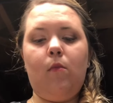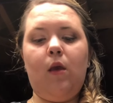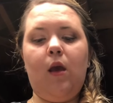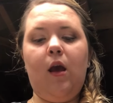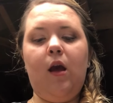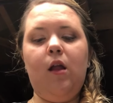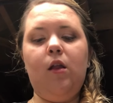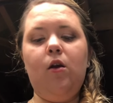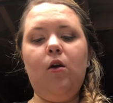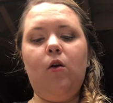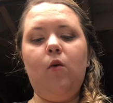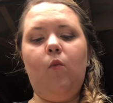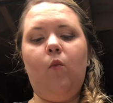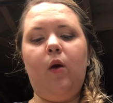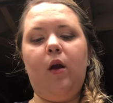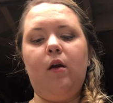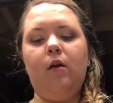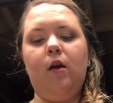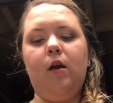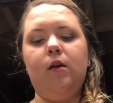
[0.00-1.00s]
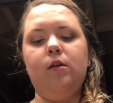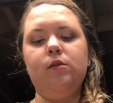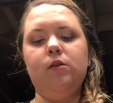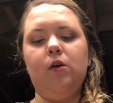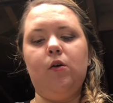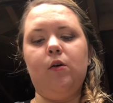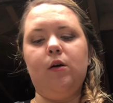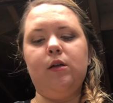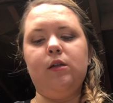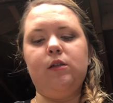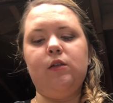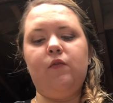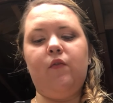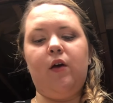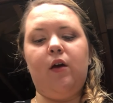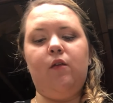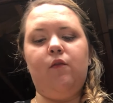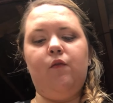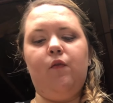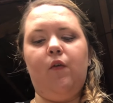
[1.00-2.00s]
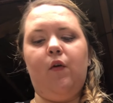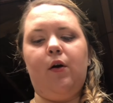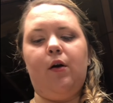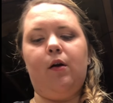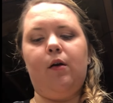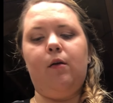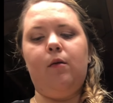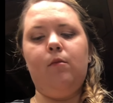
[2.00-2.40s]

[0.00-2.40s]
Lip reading: And you can wear it, so it's fun for